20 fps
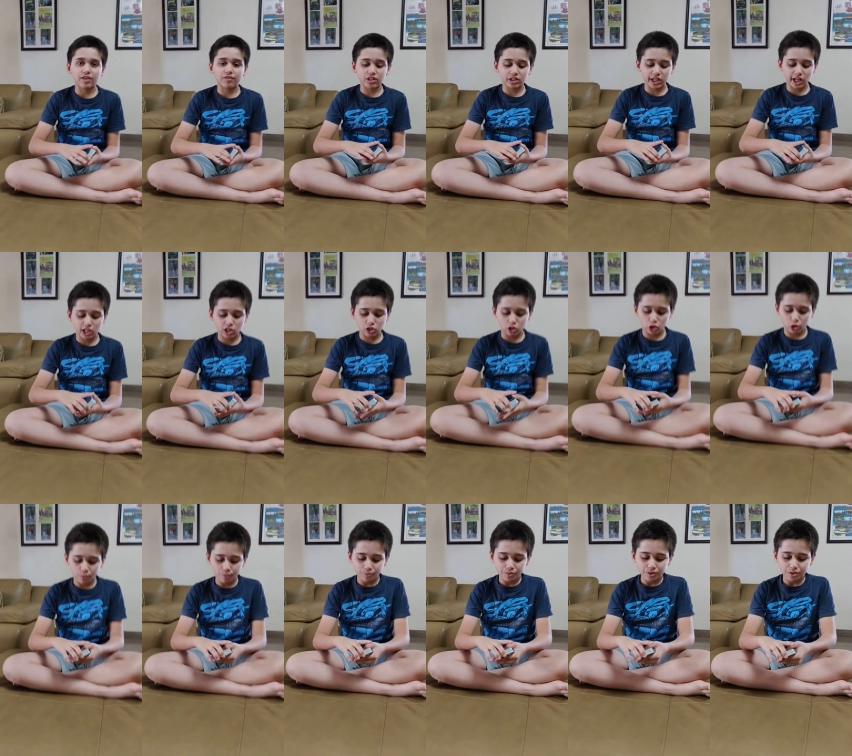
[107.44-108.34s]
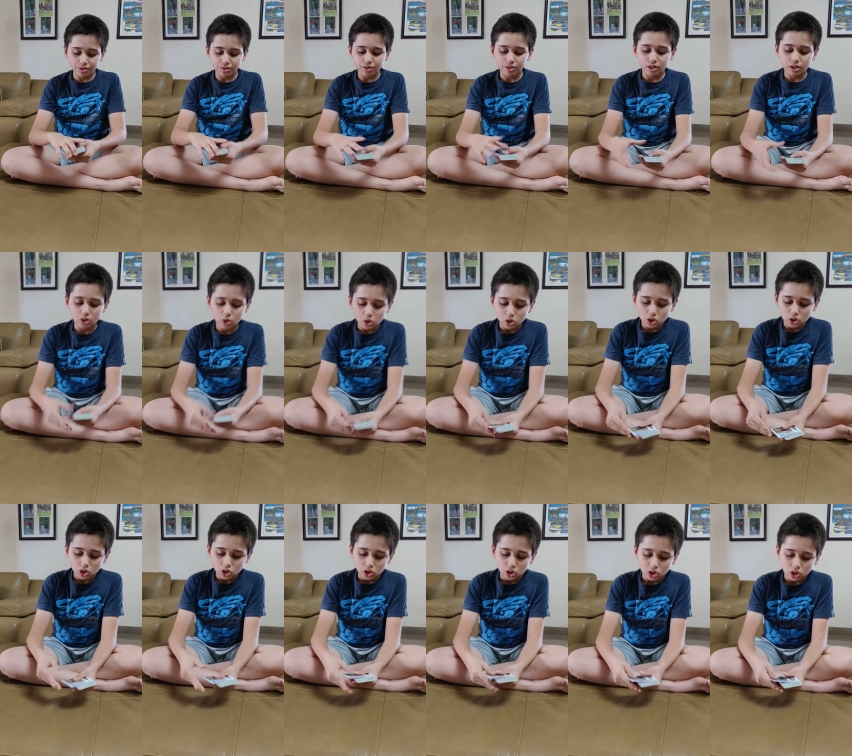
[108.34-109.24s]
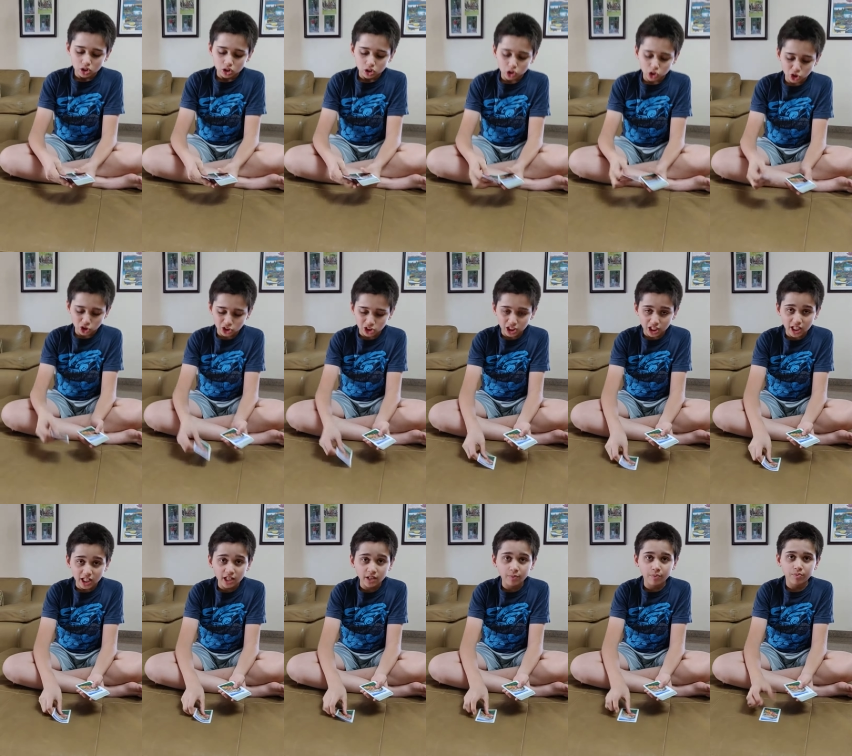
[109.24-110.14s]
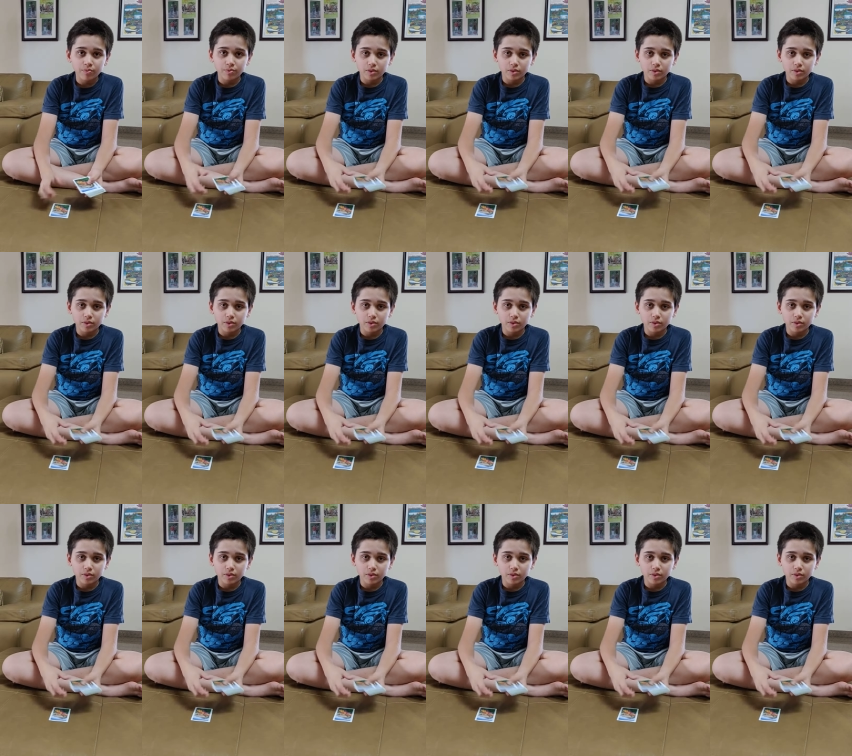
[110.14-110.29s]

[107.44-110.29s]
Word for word: I will get to know. J